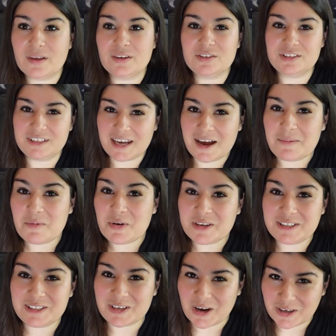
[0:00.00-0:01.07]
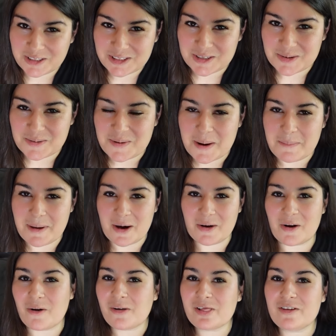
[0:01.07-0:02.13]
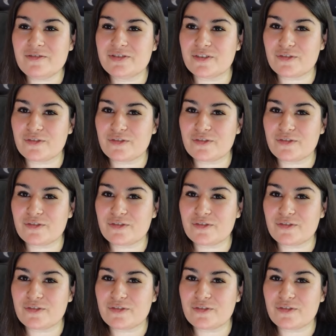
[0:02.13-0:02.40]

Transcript: today I'm going to talk to you about all of